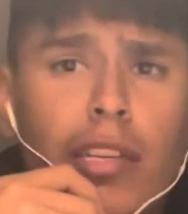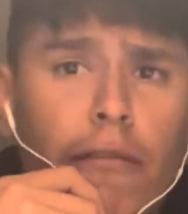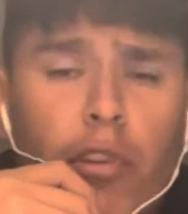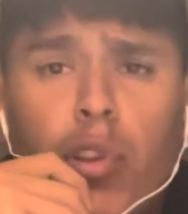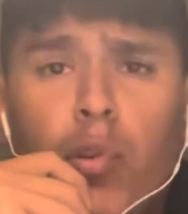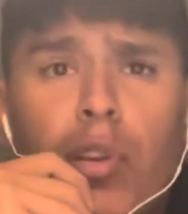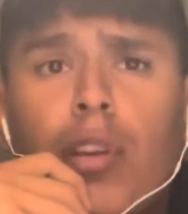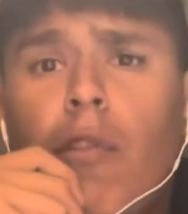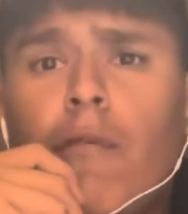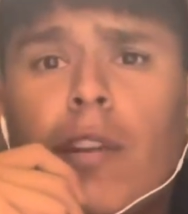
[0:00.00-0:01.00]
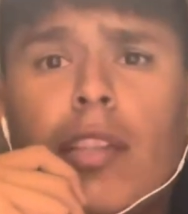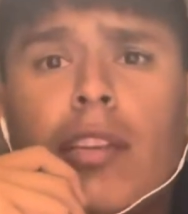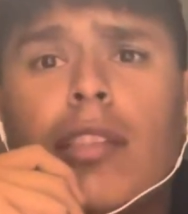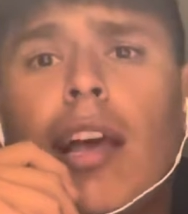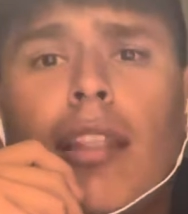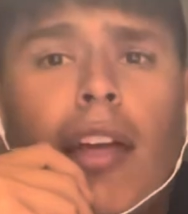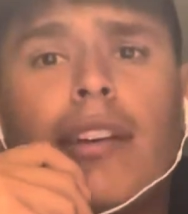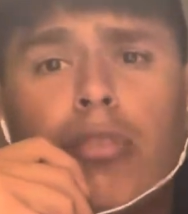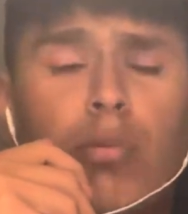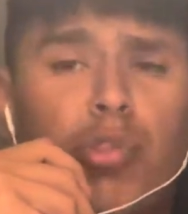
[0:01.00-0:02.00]
If you're new here, don't forget to hit that like,
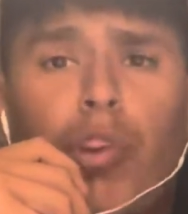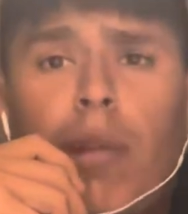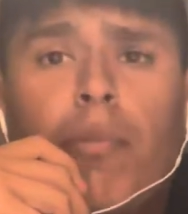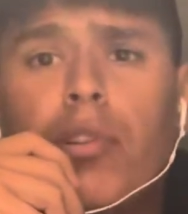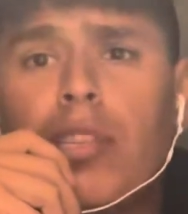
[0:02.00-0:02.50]
subscribe button.